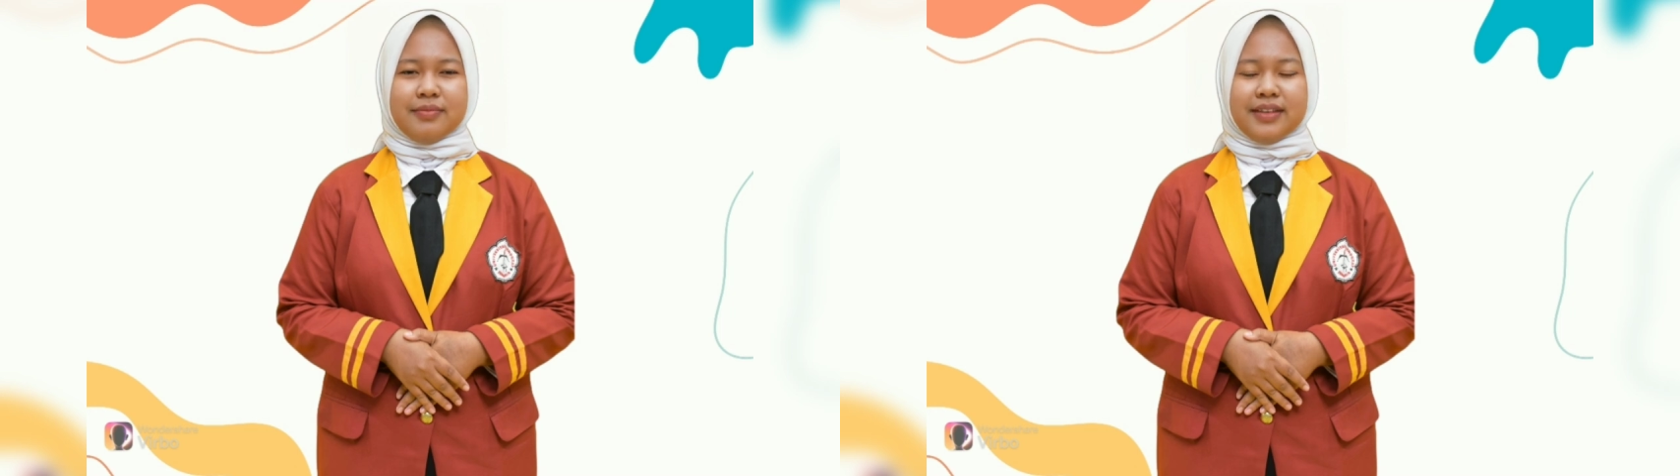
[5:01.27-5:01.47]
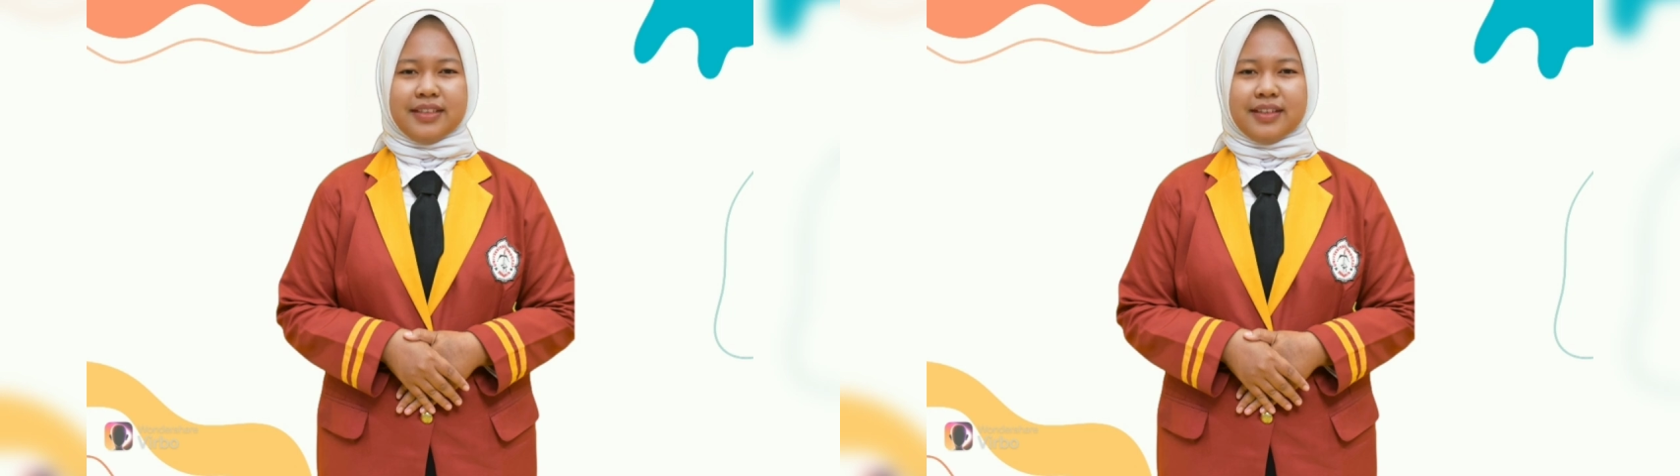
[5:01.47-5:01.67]

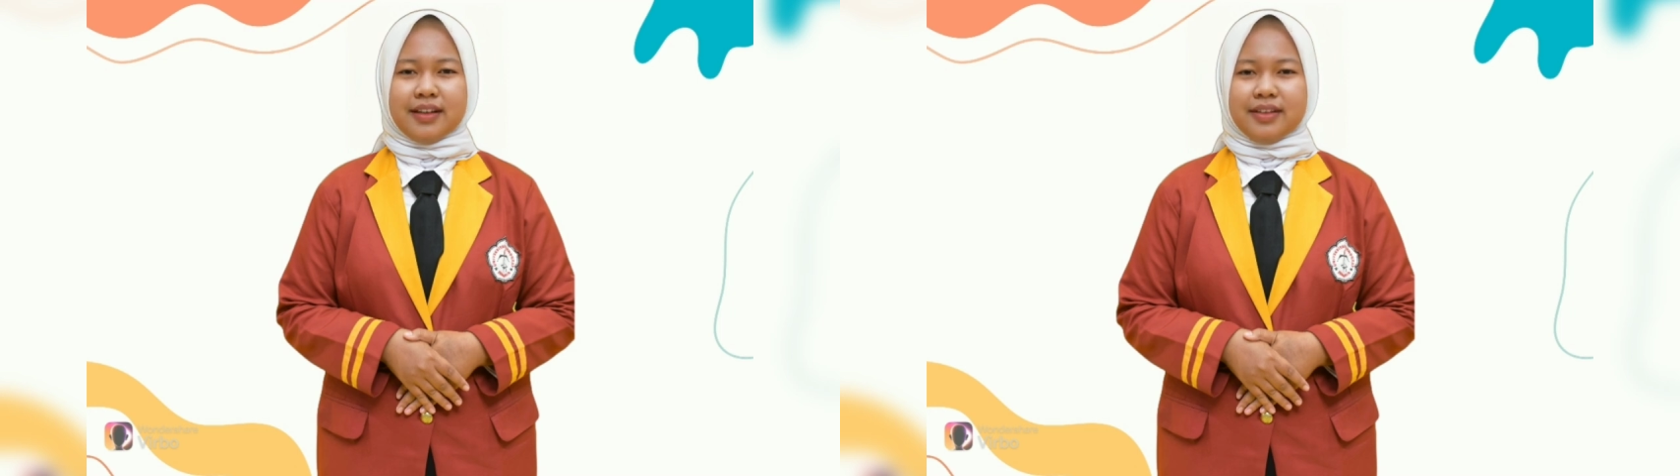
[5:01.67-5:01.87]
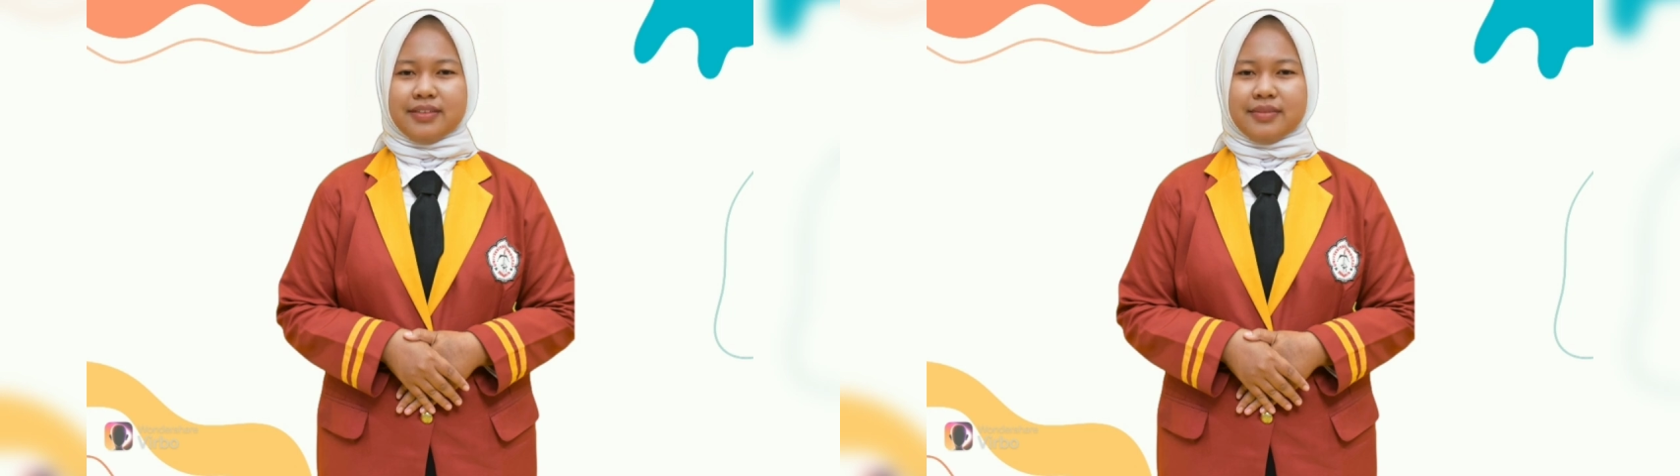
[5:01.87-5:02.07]
basic
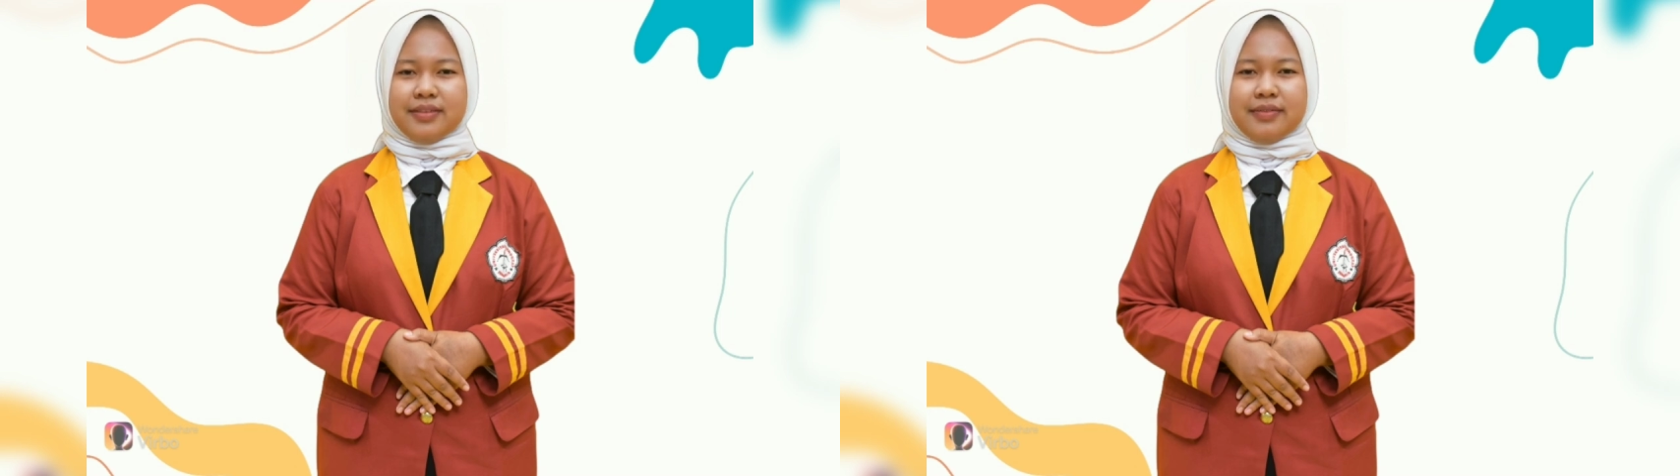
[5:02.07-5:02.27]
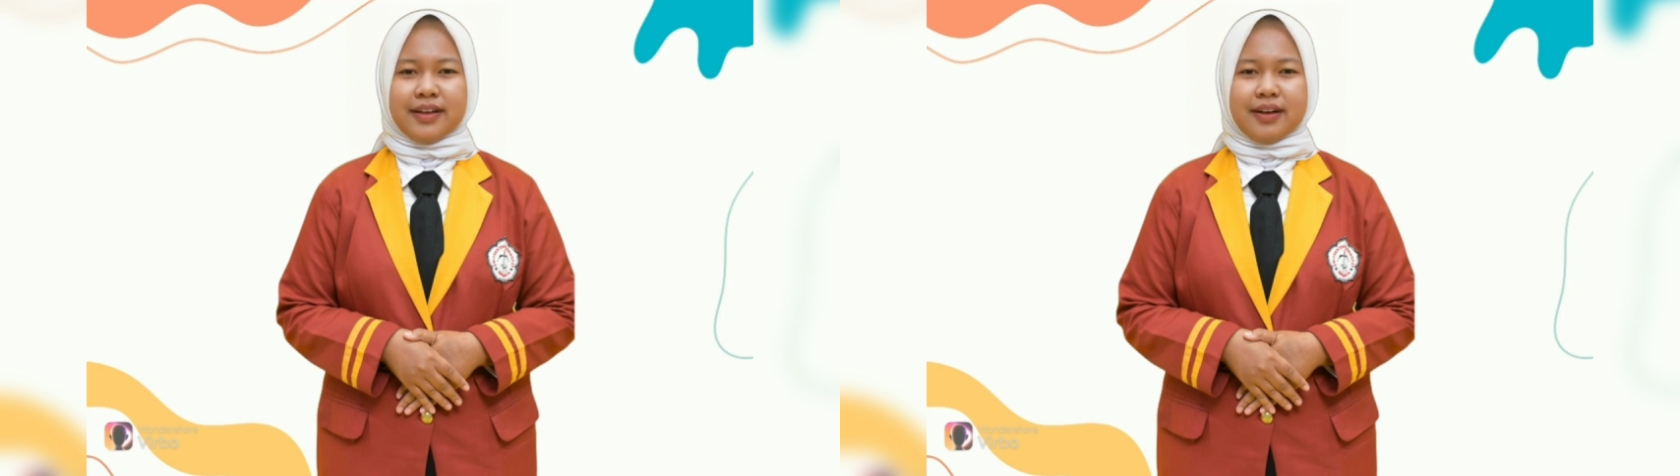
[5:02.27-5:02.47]

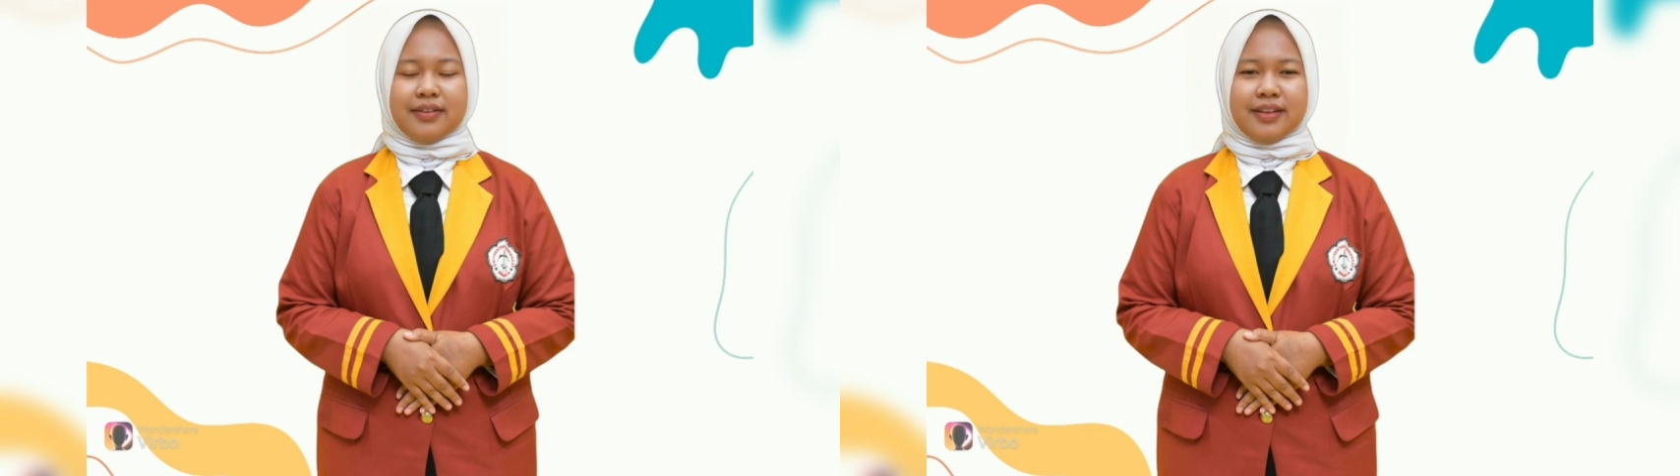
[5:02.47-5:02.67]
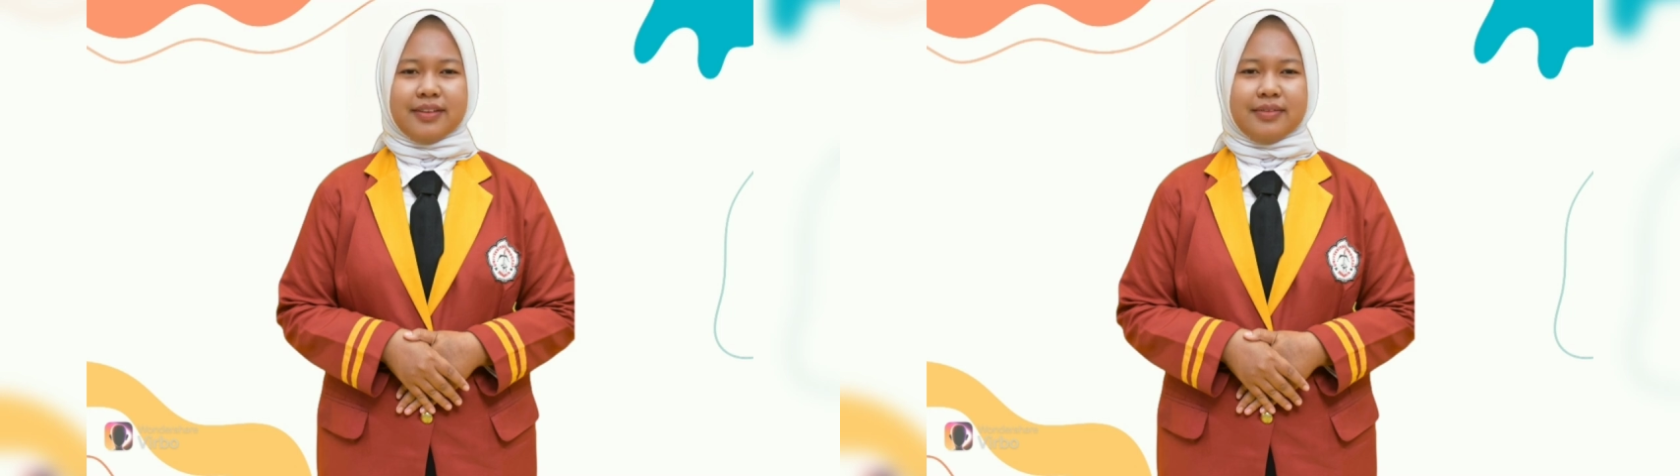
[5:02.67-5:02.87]
concepts of
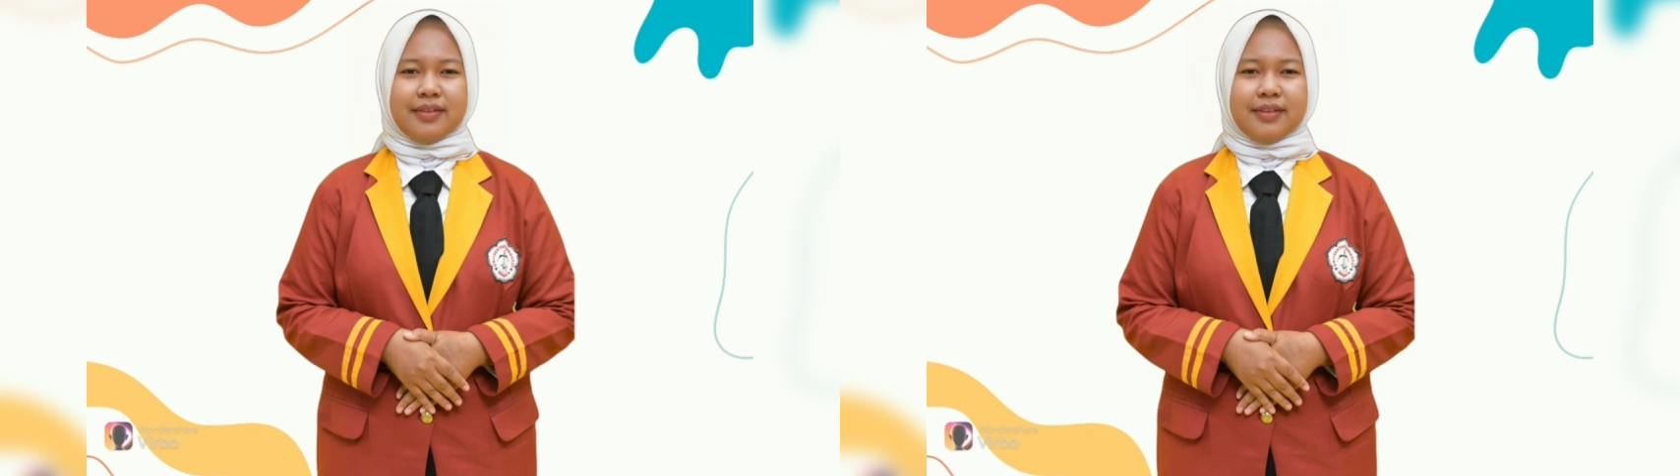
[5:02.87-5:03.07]
accounting.